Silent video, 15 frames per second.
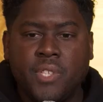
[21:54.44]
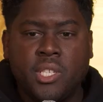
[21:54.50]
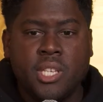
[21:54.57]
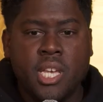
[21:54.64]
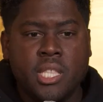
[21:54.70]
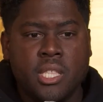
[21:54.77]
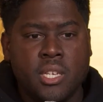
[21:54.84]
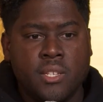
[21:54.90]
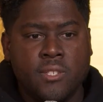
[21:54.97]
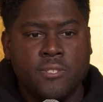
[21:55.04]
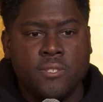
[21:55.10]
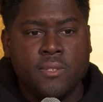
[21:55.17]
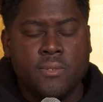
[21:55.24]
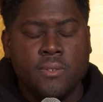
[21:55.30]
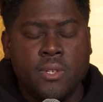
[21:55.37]
to say
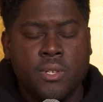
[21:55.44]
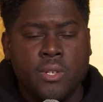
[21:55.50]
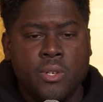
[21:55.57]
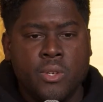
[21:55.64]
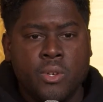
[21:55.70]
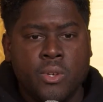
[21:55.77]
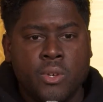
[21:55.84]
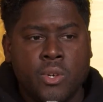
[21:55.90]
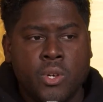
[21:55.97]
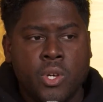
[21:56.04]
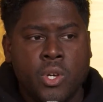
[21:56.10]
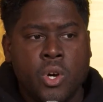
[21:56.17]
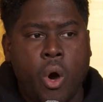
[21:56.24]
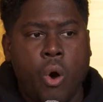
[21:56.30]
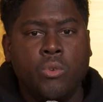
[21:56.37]
this:
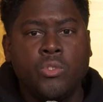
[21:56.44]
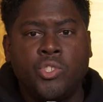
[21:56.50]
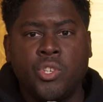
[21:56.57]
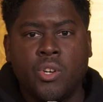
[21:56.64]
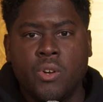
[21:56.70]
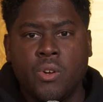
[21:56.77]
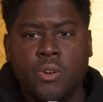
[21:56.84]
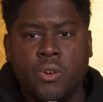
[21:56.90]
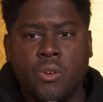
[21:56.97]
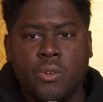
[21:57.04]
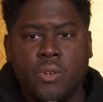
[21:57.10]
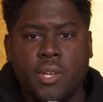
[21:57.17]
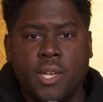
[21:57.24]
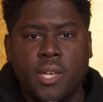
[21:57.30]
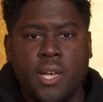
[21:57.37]
culture,
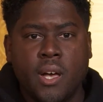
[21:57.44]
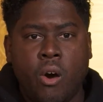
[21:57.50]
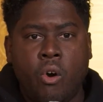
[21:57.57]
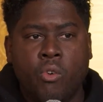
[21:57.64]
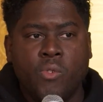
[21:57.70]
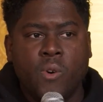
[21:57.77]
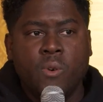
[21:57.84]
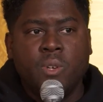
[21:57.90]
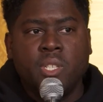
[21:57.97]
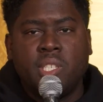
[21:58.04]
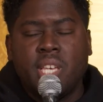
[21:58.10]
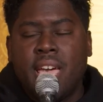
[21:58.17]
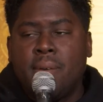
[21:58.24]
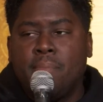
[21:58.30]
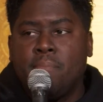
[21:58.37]
although
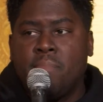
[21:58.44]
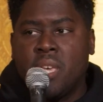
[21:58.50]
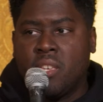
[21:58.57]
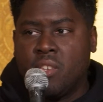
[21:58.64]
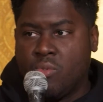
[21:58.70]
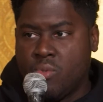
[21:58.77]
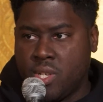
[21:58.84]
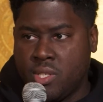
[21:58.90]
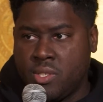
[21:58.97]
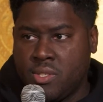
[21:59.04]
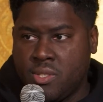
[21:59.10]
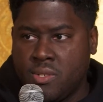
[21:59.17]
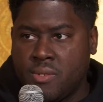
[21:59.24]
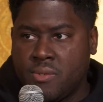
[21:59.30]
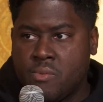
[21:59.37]
it's
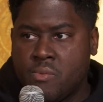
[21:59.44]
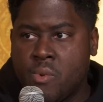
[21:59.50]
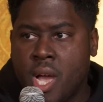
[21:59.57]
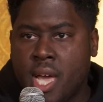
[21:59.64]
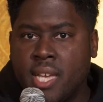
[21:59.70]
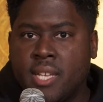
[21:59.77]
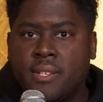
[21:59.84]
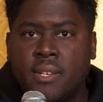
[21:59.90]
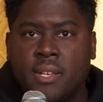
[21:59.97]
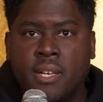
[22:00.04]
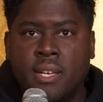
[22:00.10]
ambiguous, right?